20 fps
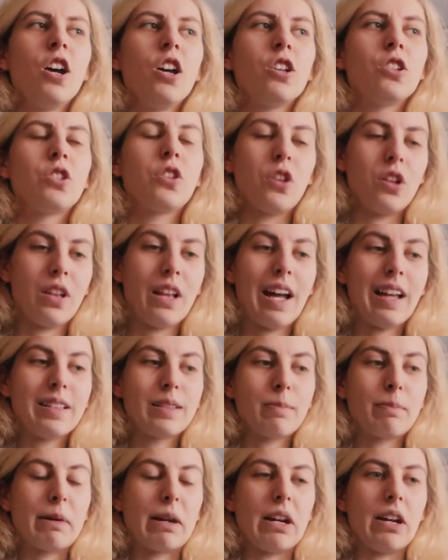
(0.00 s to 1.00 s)
So
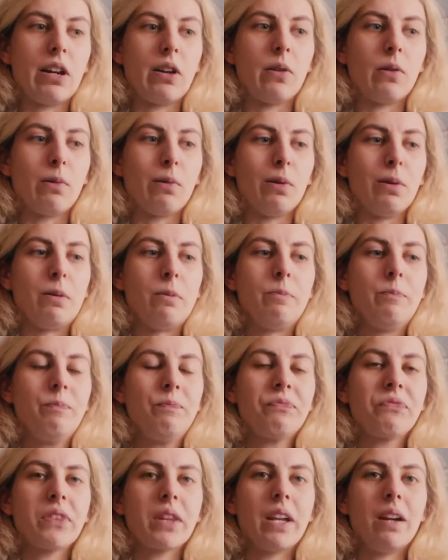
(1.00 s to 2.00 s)
that's pretty cool.
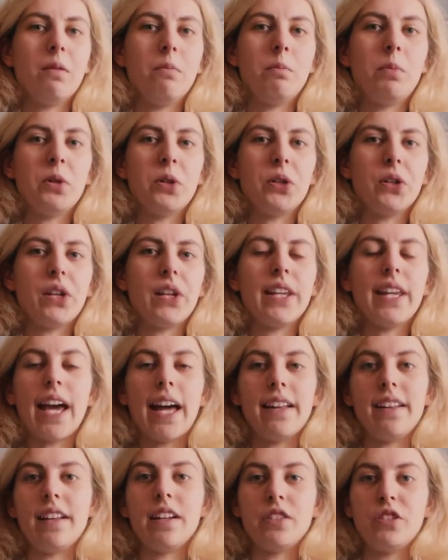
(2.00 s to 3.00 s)
But
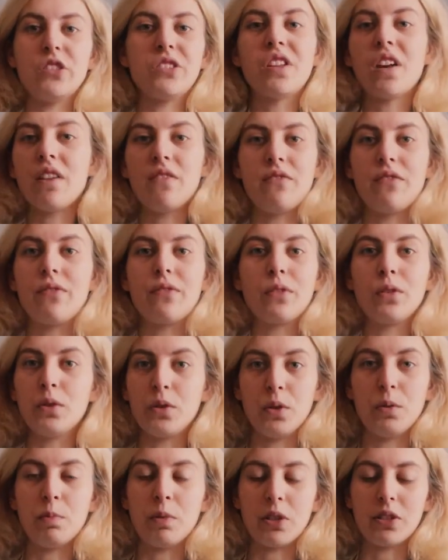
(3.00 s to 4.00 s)
yeah, they just have
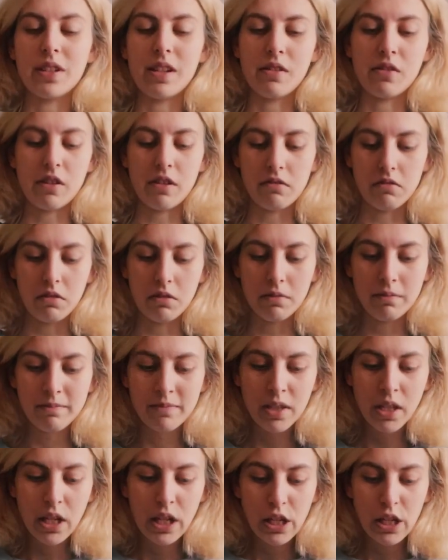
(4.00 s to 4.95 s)
good books in general.